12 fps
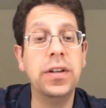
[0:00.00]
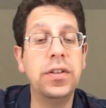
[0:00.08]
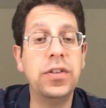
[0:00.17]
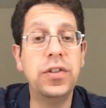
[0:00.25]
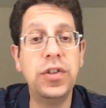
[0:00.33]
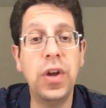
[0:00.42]

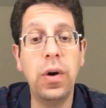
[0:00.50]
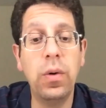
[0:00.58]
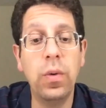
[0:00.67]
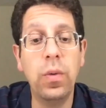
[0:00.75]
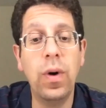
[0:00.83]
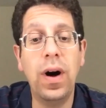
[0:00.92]

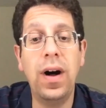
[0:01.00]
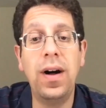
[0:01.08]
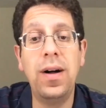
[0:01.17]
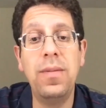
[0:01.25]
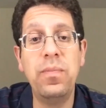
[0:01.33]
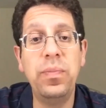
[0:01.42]
So
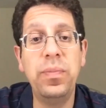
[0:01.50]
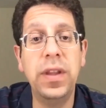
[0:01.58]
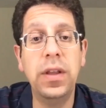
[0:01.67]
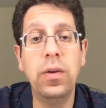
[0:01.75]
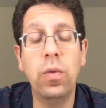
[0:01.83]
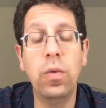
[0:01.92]

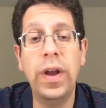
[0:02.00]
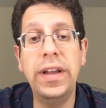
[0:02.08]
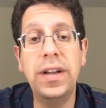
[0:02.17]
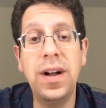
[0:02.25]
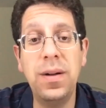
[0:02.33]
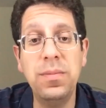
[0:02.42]
when it
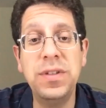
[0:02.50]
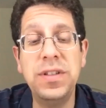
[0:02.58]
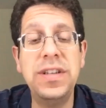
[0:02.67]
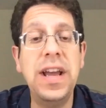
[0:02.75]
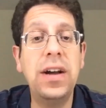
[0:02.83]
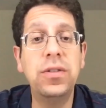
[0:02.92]
comes
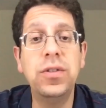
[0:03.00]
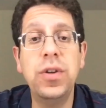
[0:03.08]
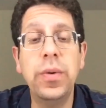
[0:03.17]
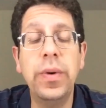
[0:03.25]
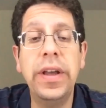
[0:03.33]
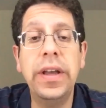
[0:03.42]
down
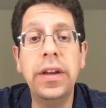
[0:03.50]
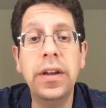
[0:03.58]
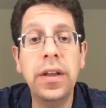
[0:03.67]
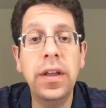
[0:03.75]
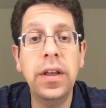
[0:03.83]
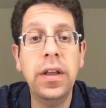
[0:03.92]
to it,
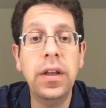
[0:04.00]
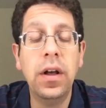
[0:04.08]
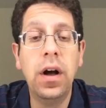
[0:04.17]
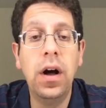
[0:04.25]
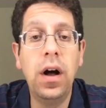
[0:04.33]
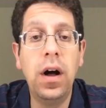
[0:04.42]

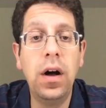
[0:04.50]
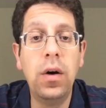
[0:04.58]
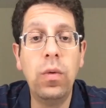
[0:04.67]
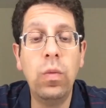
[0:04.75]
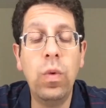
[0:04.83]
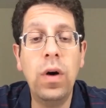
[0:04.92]

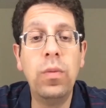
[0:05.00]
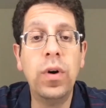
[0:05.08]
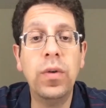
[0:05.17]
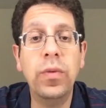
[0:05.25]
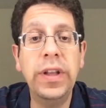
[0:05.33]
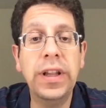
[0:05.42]
what we're
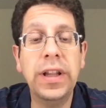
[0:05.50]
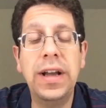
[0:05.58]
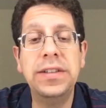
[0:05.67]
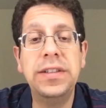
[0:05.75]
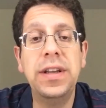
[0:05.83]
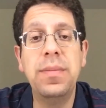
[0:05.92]

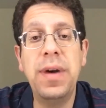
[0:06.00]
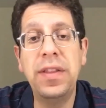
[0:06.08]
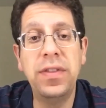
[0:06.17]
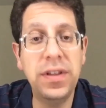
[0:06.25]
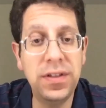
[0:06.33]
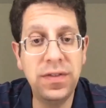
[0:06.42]
realizing about
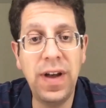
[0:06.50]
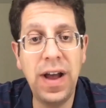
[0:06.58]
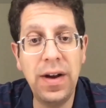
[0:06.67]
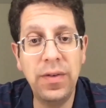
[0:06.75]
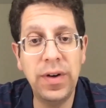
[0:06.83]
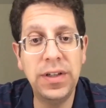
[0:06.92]
this
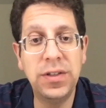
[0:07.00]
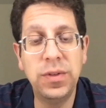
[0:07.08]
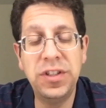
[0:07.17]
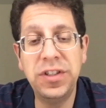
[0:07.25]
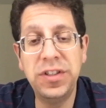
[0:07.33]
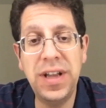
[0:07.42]
virus,
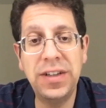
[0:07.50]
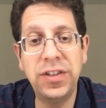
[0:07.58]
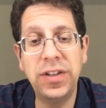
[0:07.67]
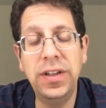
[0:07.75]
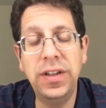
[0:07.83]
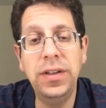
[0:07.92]
which is
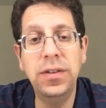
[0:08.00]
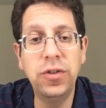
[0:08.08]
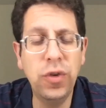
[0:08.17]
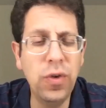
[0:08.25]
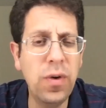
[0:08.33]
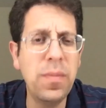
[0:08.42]
actually
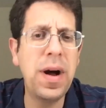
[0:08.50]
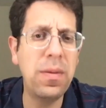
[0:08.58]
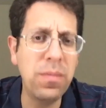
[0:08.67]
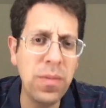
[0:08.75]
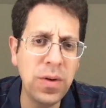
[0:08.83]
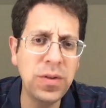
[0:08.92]
true about
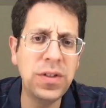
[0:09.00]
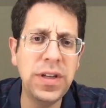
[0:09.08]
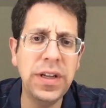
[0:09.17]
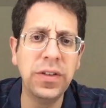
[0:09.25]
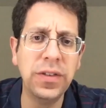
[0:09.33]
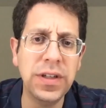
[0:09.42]
most
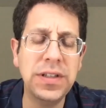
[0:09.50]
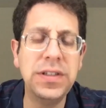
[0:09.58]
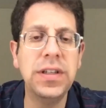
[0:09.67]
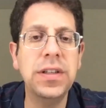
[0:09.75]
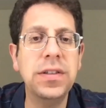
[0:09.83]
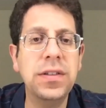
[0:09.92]

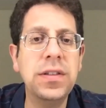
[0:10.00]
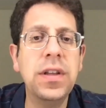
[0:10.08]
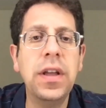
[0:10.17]
illnesses,